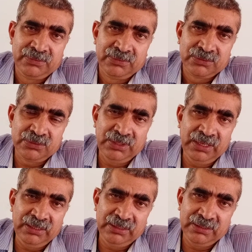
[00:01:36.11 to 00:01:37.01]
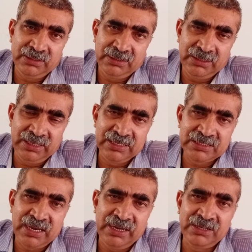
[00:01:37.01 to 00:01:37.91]
So then they
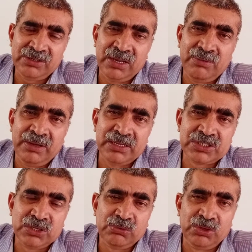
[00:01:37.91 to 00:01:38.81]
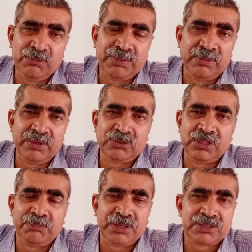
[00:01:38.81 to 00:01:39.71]
decided to have an executive power to
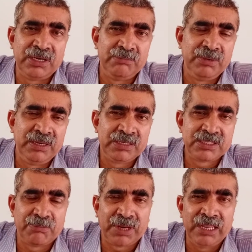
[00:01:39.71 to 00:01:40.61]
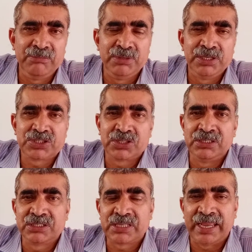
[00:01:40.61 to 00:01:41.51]
the president, means the prime
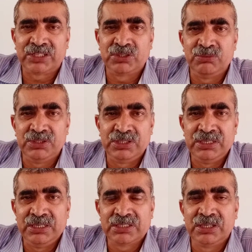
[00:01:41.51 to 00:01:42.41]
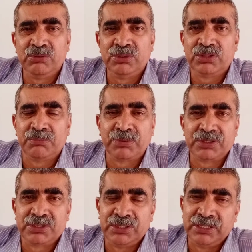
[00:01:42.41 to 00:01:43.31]
minister's activity is given to the
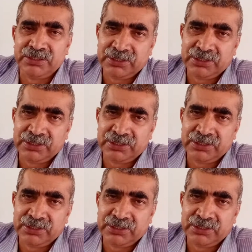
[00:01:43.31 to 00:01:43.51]
president.